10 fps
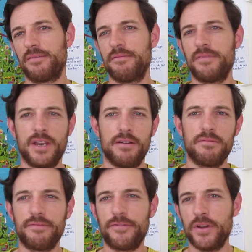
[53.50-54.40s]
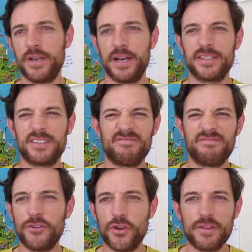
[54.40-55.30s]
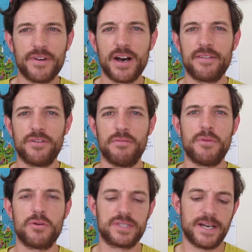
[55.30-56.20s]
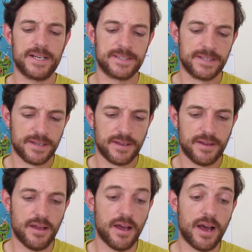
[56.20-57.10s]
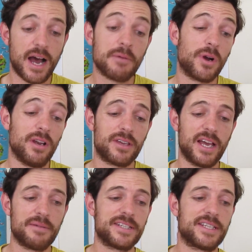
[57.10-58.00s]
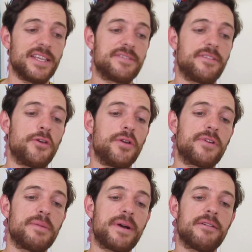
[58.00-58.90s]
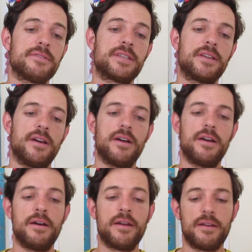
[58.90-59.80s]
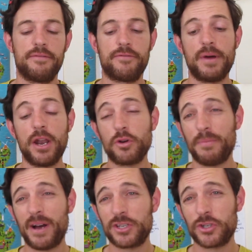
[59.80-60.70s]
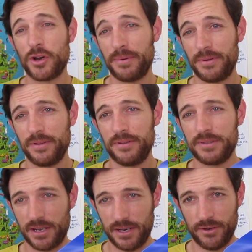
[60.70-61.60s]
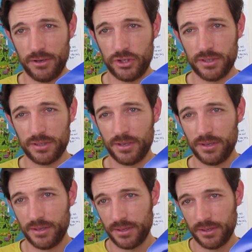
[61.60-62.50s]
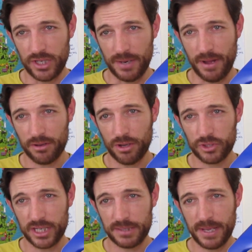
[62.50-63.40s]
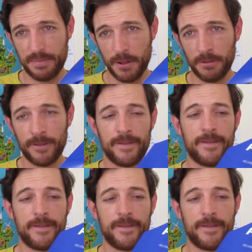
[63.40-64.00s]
you know, 39 to 35 on most sites. I'm quite lucky, I managed to get these for £33 from my local bike shop, Cycle Evolutions. Check them out, Colchester people.